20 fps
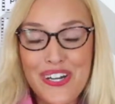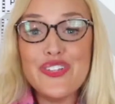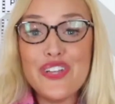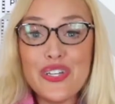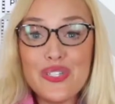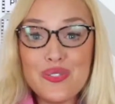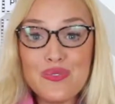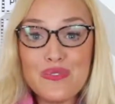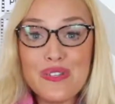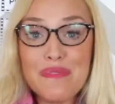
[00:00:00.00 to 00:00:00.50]

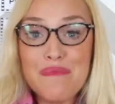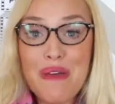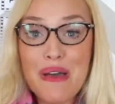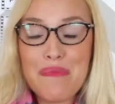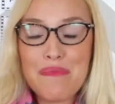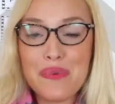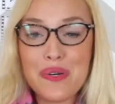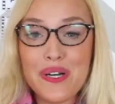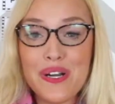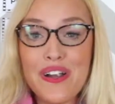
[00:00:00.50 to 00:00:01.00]
just
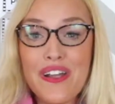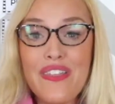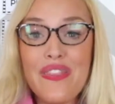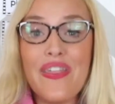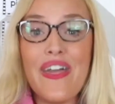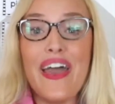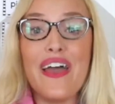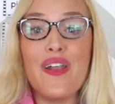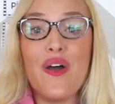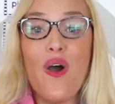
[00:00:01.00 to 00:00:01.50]
remember
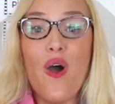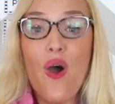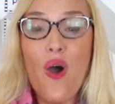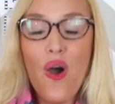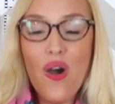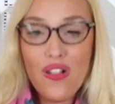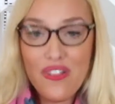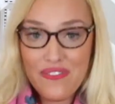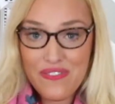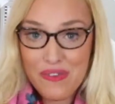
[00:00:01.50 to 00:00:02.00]
that
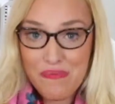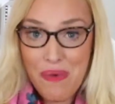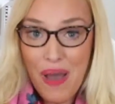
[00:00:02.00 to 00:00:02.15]
all of the